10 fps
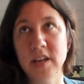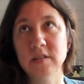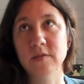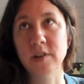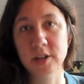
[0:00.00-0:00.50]

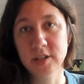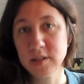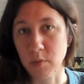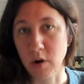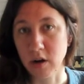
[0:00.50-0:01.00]
He's very
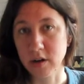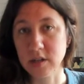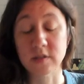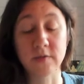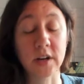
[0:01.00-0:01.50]
smart.
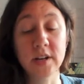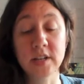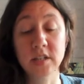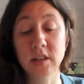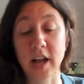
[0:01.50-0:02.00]
He's very
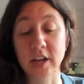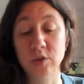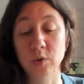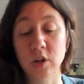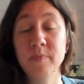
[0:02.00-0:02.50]

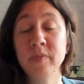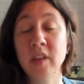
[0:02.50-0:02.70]
intellectual,